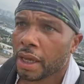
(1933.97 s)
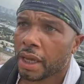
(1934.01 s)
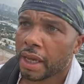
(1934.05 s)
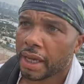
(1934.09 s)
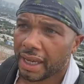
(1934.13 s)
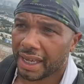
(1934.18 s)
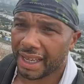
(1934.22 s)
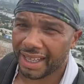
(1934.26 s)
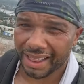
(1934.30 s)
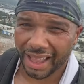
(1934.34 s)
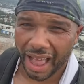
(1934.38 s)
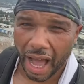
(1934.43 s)

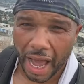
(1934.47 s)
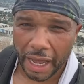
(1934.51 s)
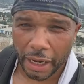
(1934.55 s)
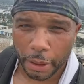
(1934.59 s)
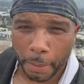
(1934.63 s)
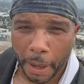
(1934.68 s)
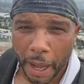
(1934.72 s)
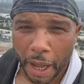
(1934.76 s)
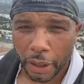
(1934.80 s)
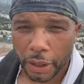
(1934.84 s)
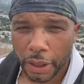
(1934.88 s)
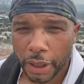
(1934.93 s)
He lied
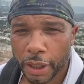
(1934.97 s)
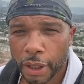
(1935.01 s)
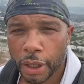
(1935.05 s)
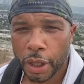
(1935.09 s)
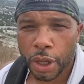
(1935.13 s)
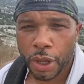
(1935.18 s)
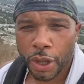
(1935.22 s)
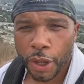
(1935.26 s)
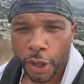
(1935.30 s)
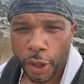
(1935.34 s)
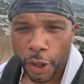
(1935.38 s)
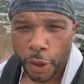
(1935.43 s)
about
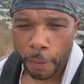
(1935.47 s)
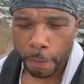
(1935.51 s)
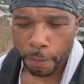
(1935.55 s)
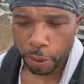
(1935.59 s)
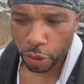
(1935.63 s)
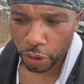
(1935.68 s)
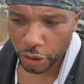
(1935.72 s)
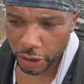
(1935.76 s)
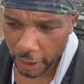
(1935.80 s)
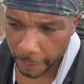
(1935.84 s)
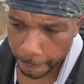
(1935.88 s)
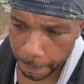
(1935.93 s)

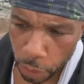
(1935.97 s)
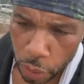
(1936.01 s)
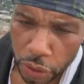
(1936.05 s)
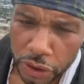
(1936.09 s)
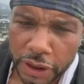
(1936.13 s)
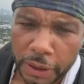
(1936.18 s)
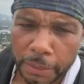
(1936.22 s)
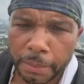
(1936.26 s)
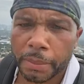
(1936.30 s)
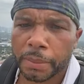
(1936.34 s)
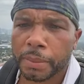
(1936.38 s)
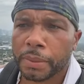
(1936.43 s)
pulling up on
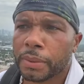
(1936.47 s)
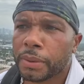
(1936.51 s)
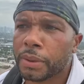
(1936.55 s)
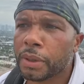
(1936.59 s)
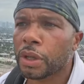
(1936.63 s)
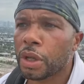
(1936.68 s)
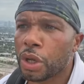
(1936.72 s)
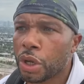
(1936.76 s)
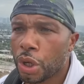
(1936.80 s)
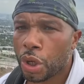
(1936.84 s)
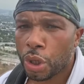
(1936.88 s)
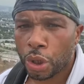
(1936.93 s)
some
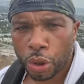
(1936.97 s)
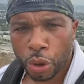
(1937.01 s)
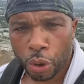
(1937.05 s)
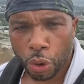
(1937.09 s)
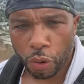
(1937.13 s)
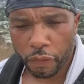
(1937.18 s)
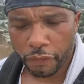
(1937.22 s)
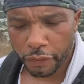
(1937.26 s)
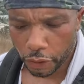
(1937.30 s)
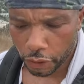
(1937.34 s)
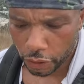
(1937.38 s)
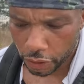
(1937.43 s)

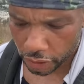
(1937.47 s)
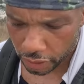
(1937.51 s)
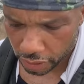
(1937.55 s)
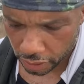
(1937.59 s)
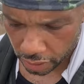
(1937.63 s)
Hoover